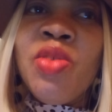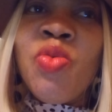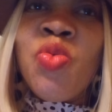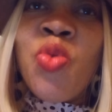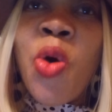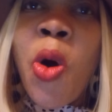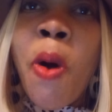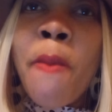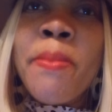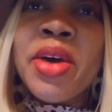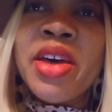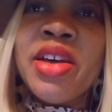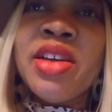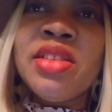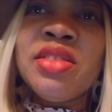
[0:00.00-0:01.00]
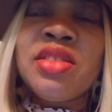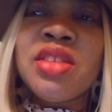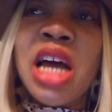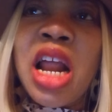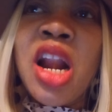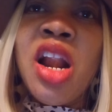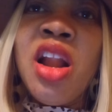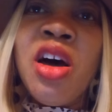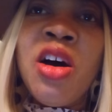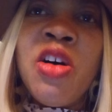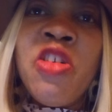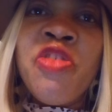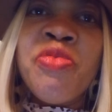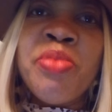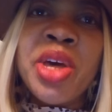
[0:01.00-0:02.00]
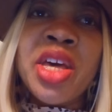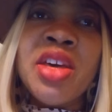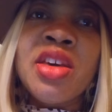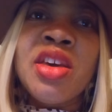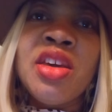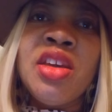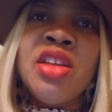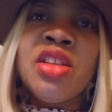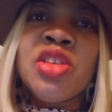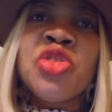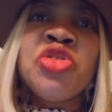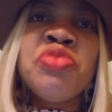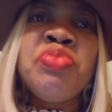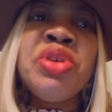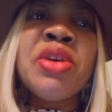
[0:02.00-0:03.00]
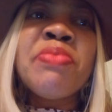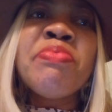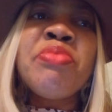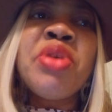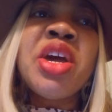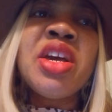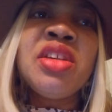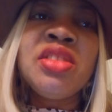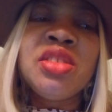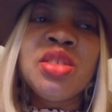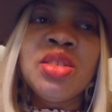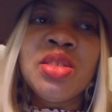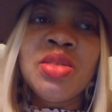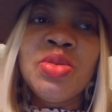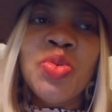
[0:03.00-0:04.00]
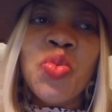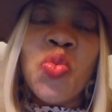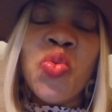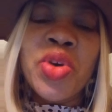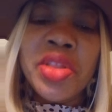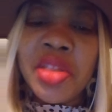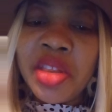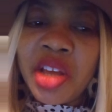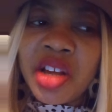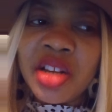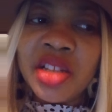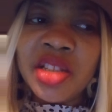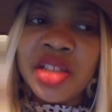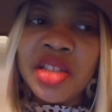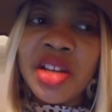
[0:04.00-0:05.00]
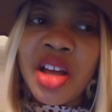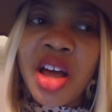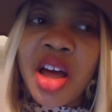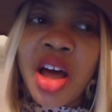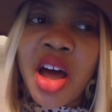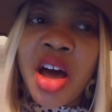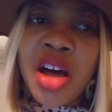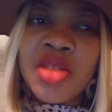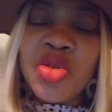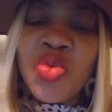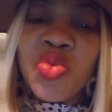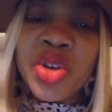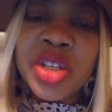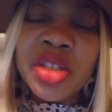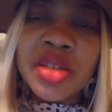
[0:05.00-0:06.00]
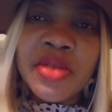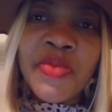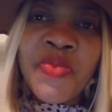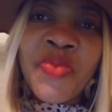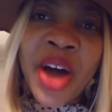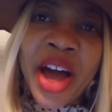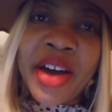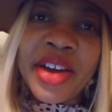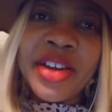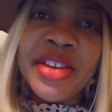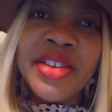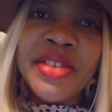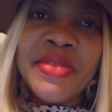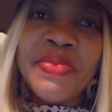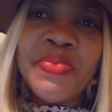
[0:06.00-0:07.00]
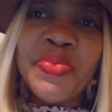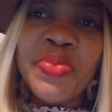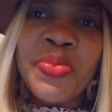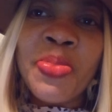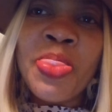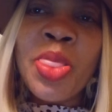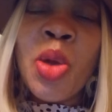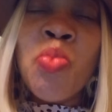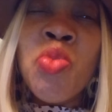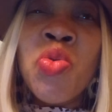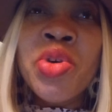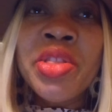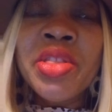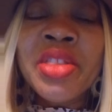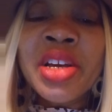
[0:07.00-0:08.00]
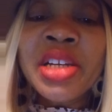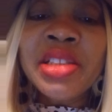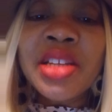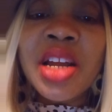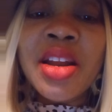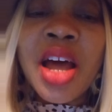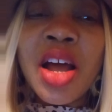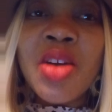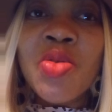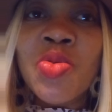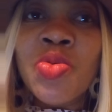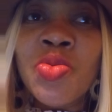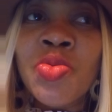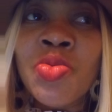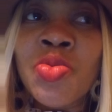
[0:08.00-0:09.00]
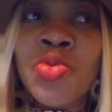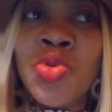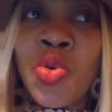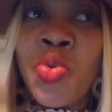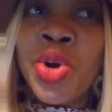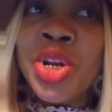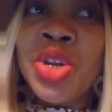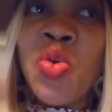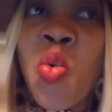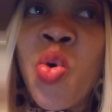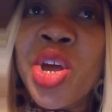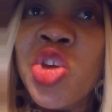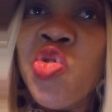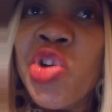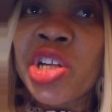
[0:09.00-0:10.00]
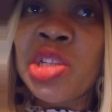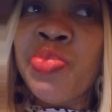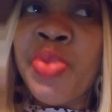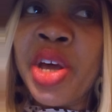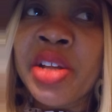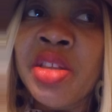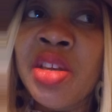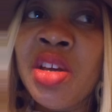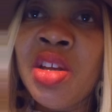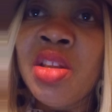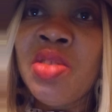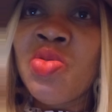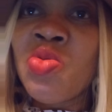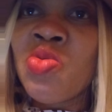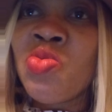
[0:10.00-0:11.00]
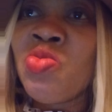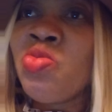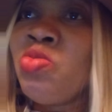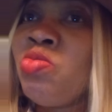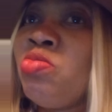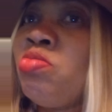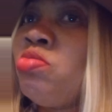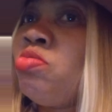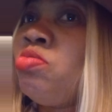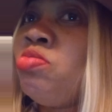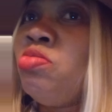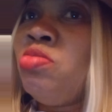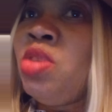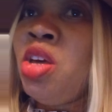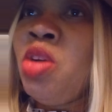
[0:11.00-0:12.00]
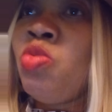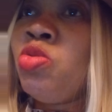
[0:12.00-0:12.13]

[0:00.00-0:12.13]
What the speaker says: Woman's love making could be amazing when things are doing fine, but when things are not going the way you expected, it